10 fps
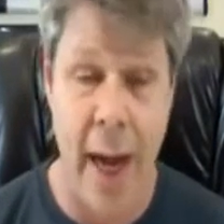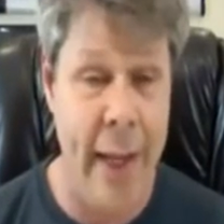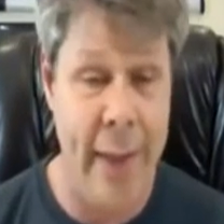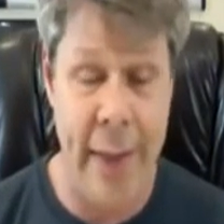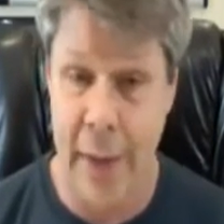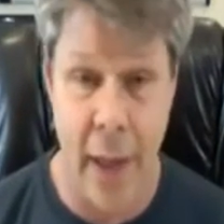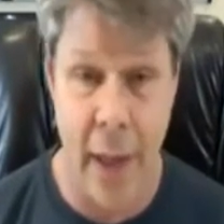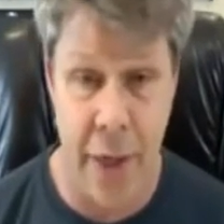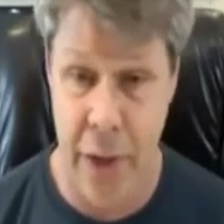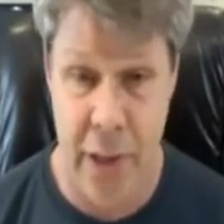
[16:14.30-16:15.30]
I didn't
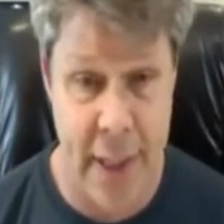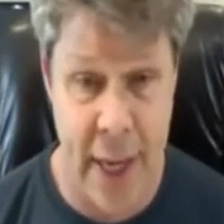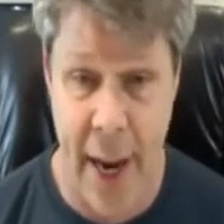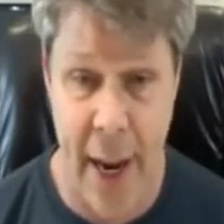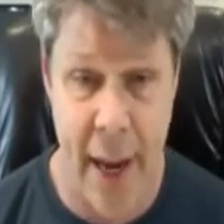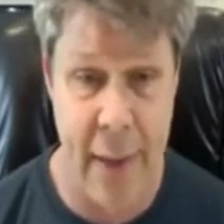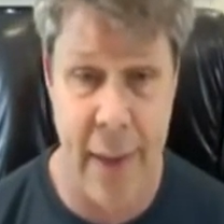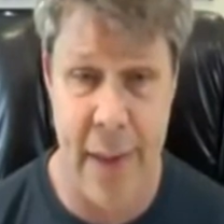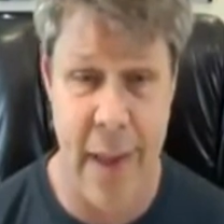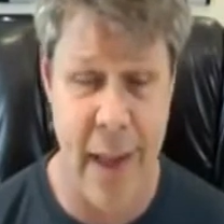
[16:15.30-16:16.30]

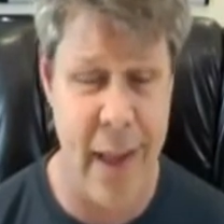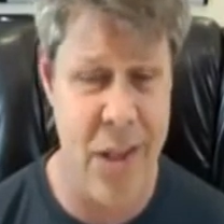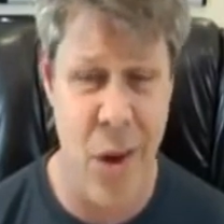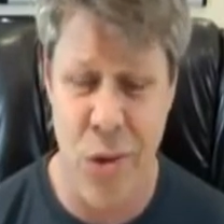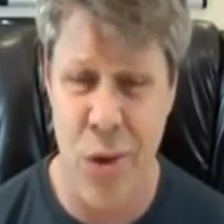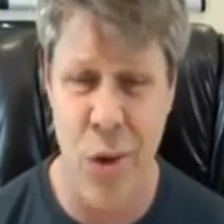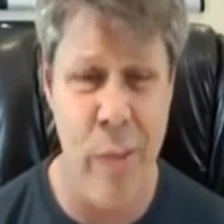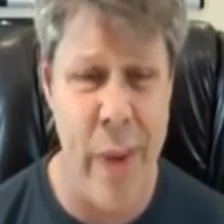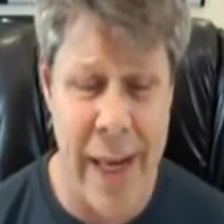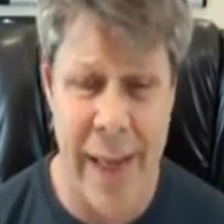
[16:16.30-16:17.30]
understand. It's like
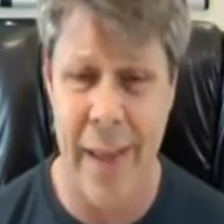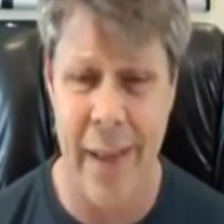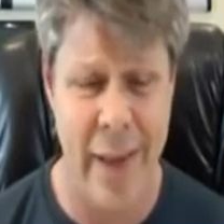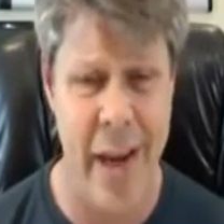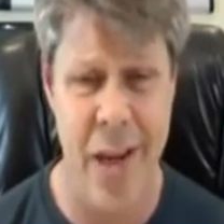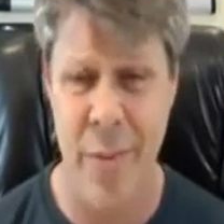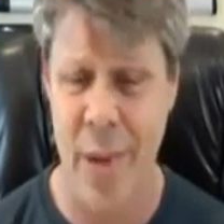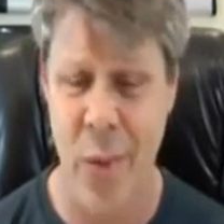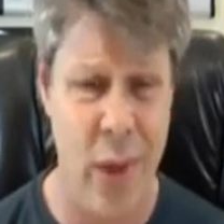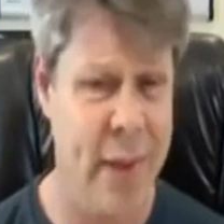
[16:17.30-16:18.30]
social media
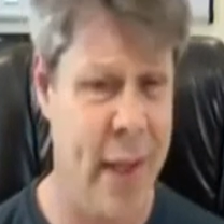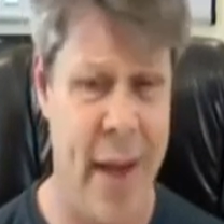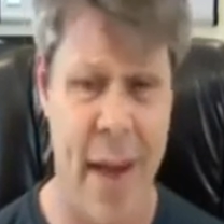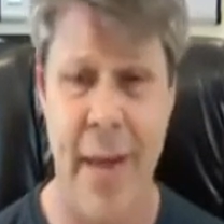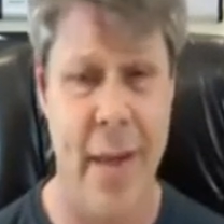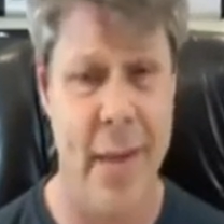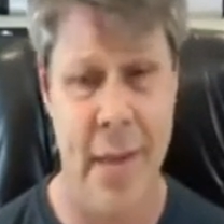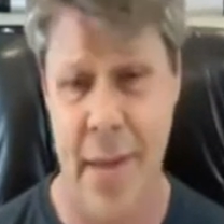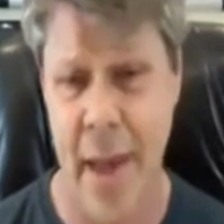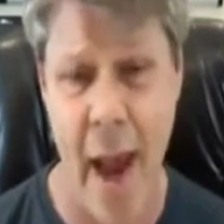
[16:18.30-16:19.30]
engagement. What the heck
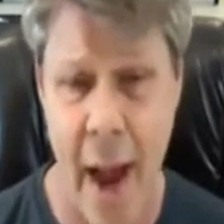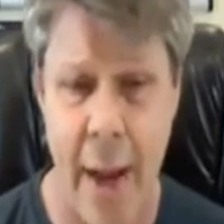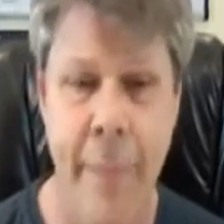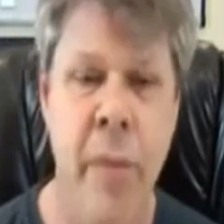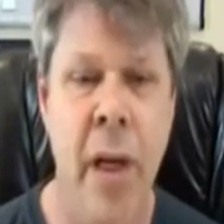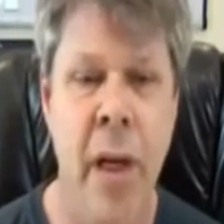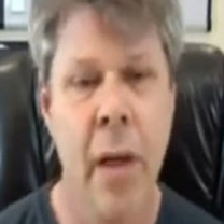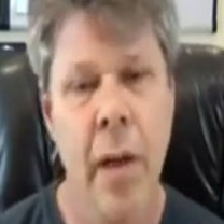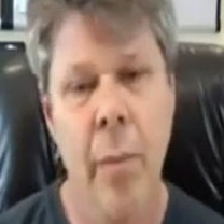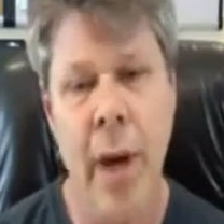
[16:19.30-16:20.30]
is that?
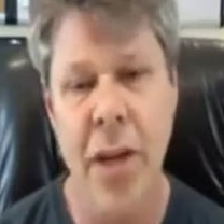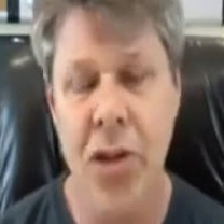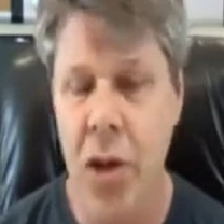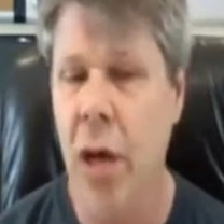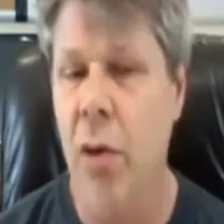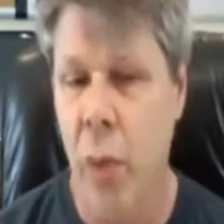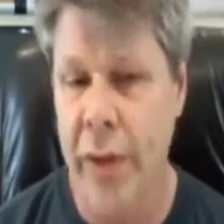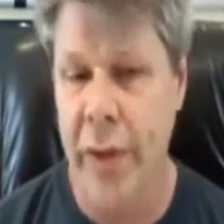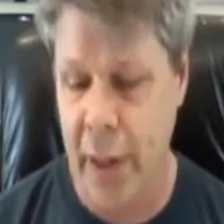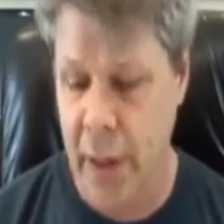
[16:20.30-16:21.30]
But I stuck
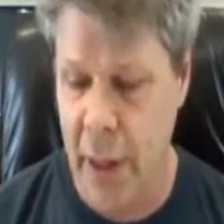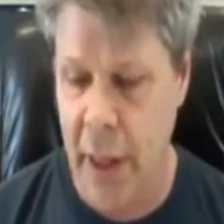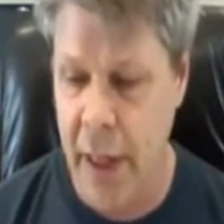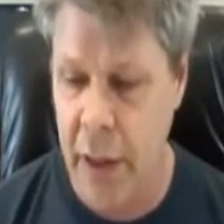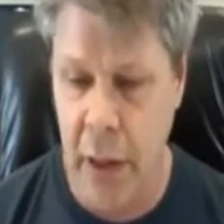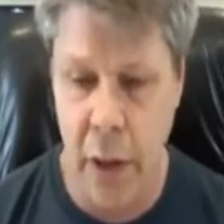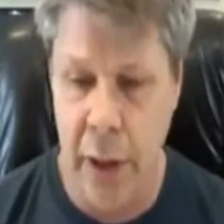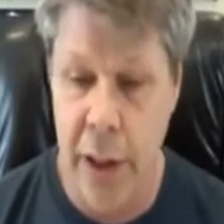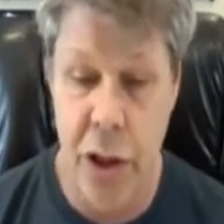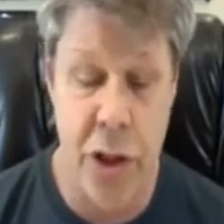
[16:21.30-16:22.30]
with it and I
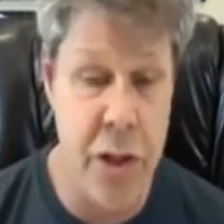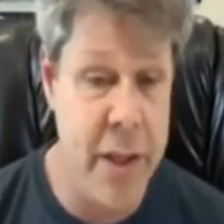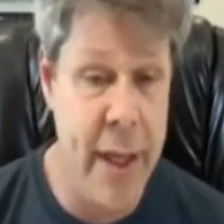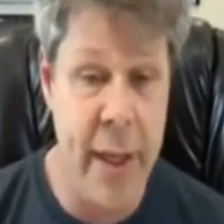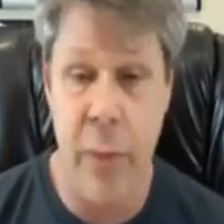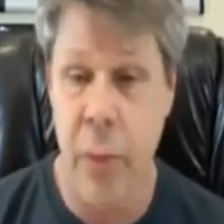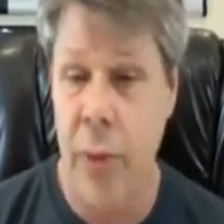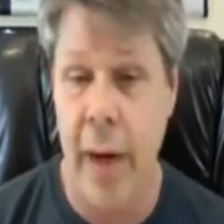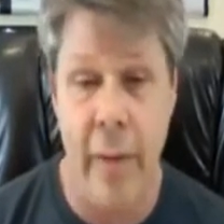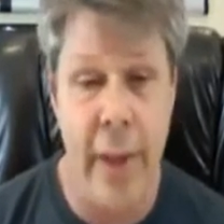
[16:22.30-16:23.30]
literally just did
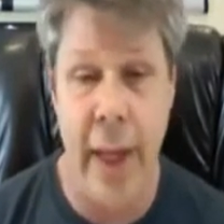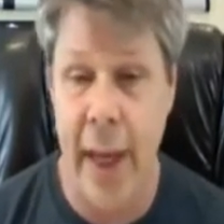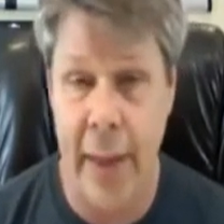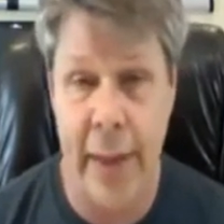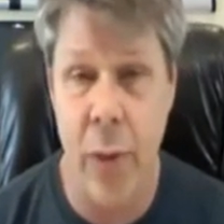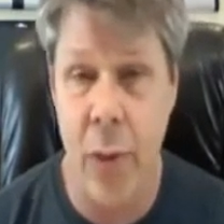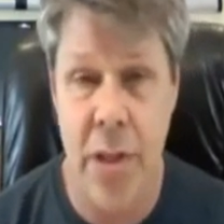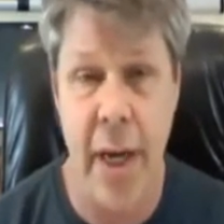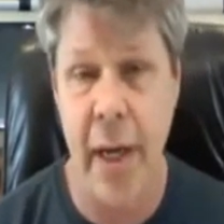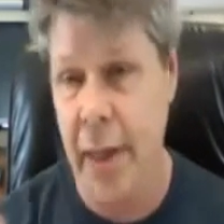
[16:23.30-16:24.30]
whatever the heck they
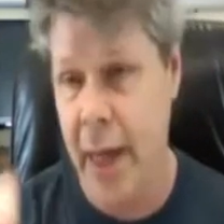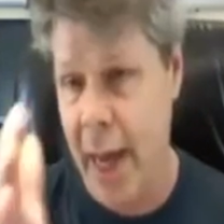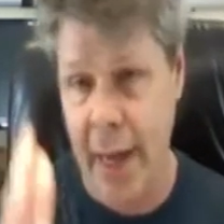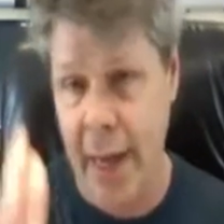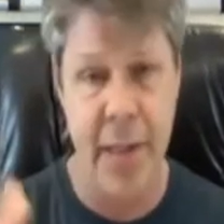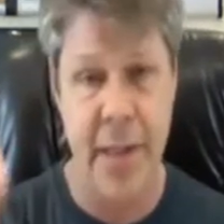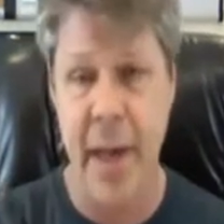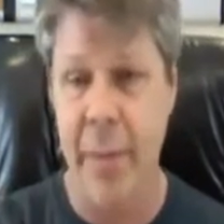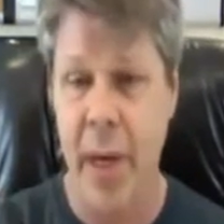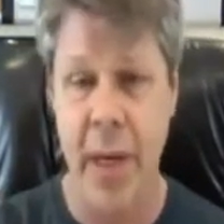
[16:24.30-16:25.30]
were saying. They had a
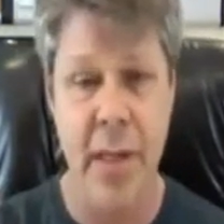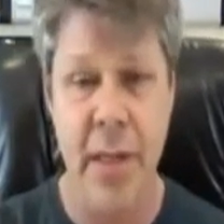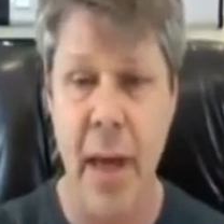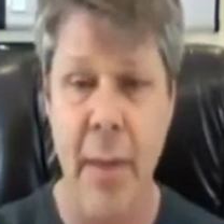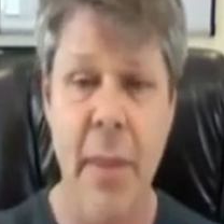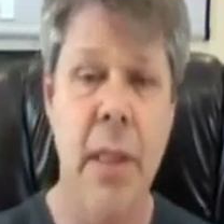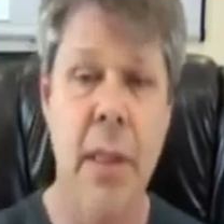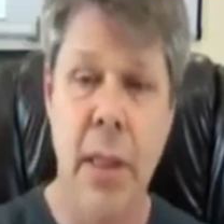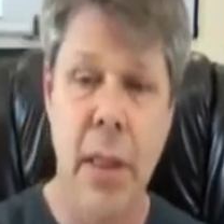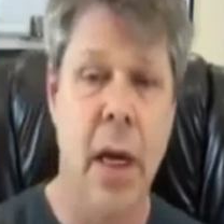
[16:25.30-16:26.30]
step by step
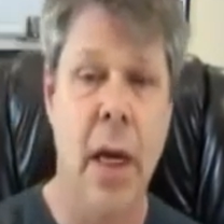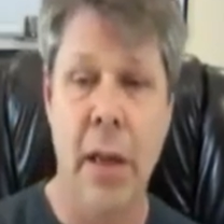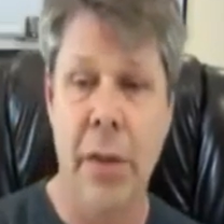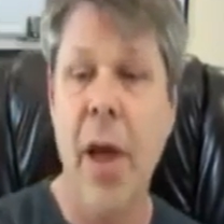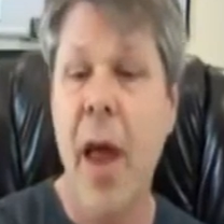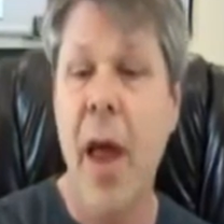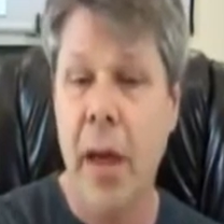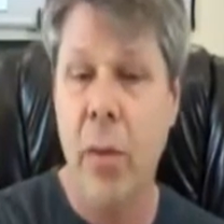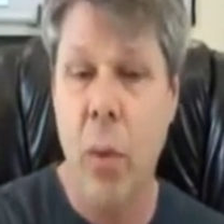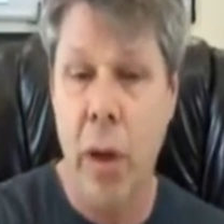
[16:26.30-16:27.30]
uh,
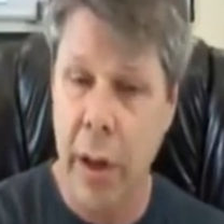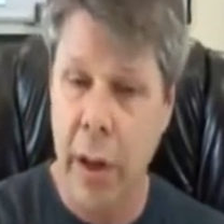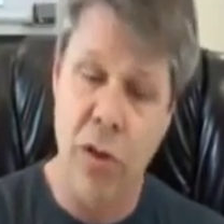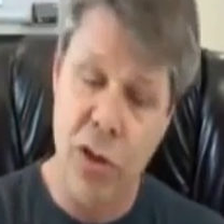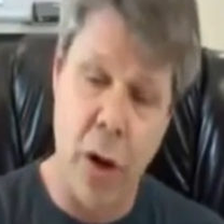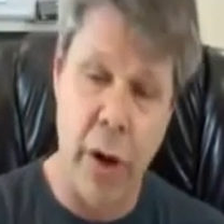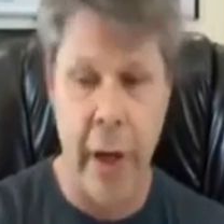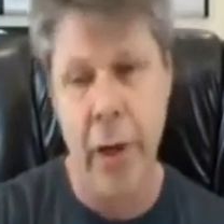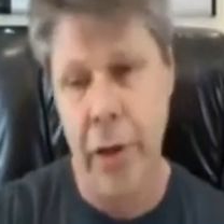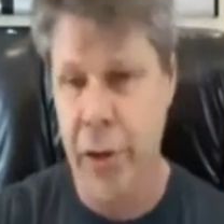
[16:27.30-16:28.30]
thing where you know
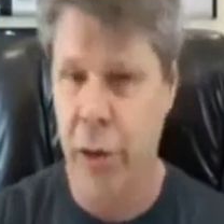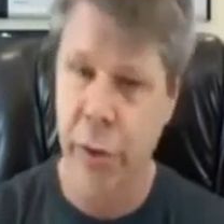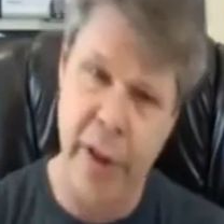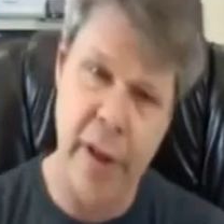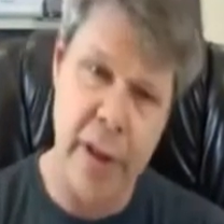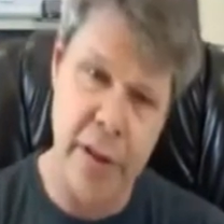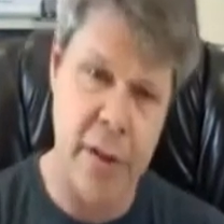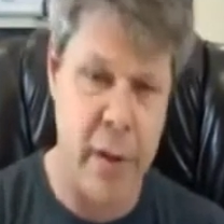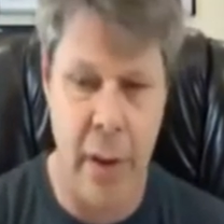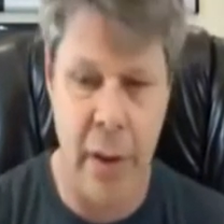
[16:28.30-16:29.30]
start here, do
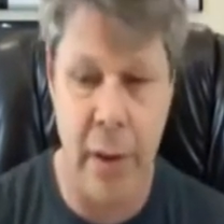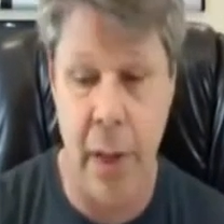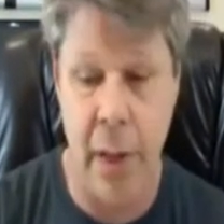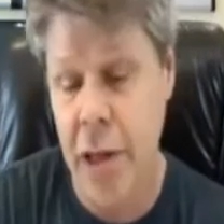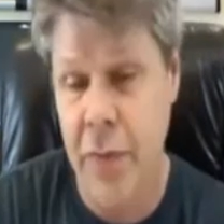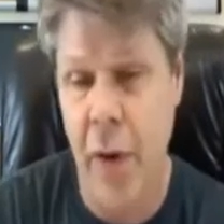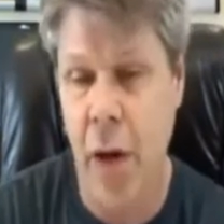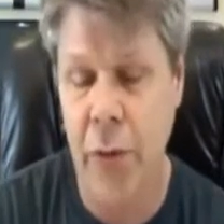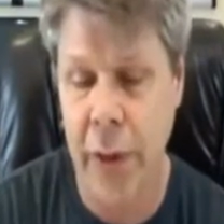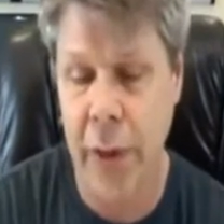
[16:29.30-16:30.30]
this, and I just
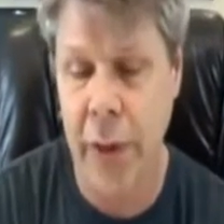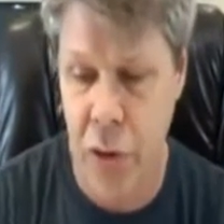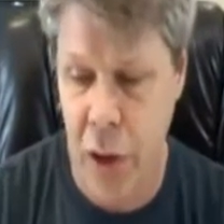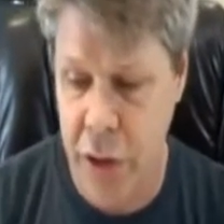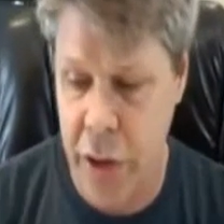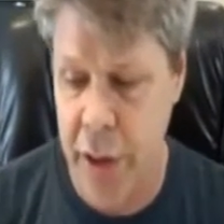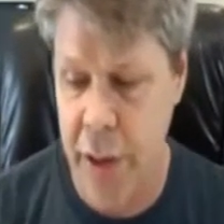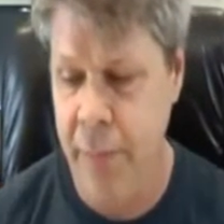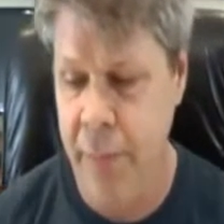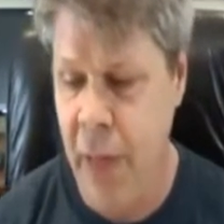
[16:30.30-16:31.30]
followed the instructions.